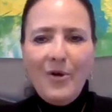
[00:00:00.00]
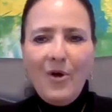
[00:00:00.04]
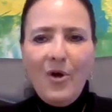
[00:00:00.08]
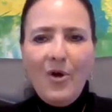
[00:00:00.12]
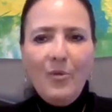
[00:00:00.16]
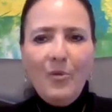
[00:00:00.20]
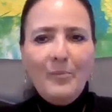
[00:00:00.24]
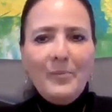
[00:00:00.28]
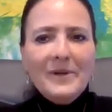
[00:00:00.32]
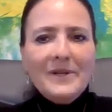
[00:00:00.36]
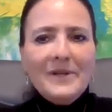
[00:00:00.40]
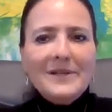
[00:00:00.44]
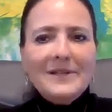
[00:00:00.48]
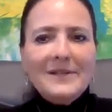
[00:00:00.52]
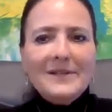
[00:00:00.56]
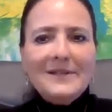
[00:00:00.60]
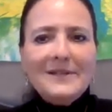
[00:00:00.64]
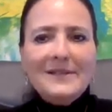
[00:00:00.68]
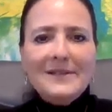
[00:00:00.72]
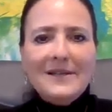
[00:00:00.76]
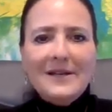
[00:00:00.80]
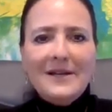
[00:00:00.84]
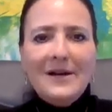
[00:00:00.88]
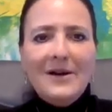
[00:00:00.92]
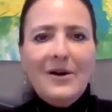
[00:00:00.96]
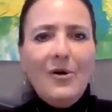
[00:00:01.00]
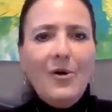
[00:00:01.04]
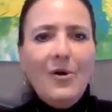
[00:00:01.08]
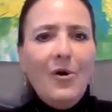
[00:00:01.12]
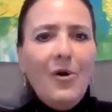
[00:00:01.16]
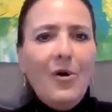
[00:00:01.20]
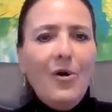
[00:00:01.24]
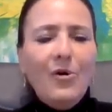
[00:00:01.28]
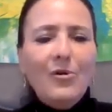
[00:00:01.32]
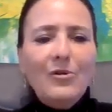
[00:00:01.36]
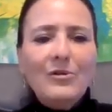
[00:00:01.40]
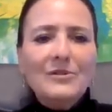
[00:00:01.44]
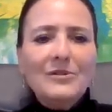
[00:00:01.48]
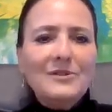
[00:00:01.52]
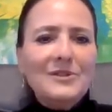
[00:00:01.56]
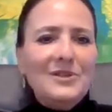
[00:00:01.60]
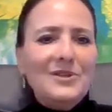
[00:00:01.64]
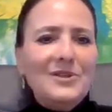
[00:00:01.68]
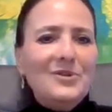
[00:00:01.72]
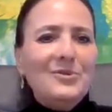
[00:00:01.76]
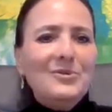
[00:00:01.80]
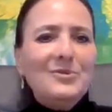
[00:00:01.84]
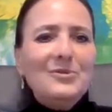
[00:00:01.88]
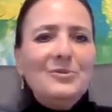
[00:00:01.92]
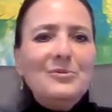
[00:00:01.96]
opened a whole
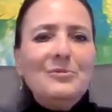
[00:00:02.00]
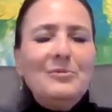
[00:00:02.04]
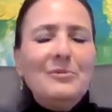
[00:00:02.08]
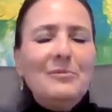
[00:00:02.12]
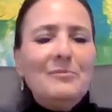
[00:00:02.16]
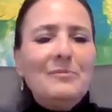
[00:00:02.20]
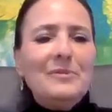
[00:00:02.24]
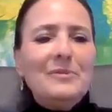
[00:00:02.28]
new